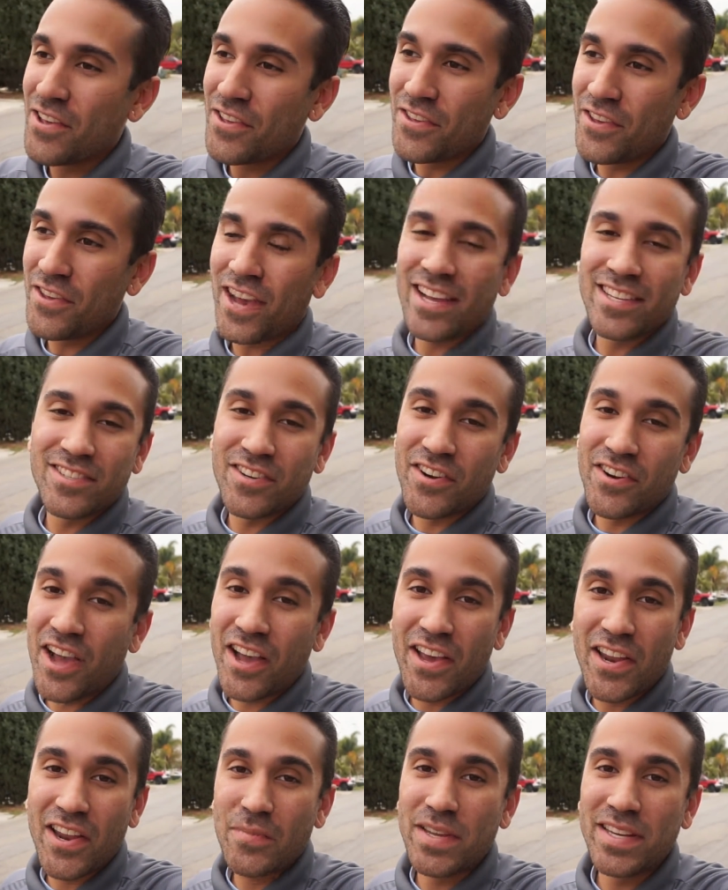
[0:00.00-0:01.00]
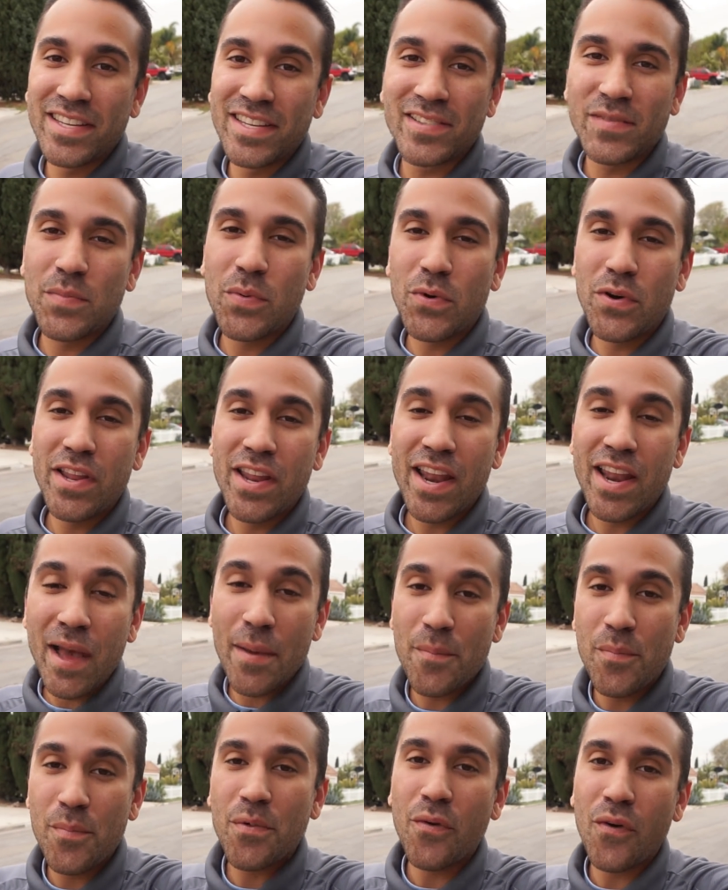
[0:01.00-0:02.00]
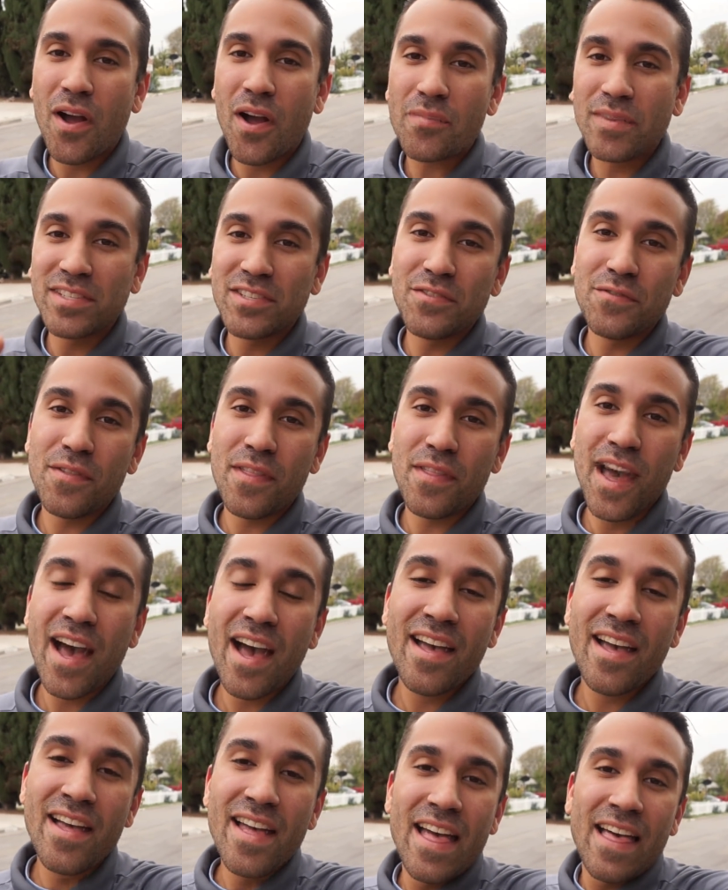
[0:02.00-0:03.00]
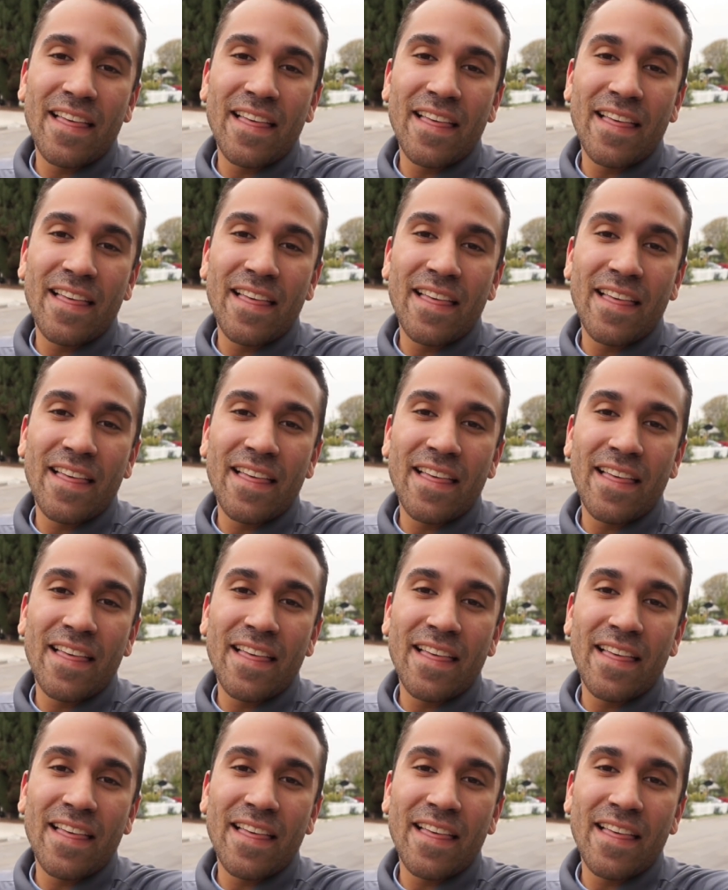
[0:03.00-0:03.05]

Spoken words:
You guys are not going to be disappointed. I promise you that.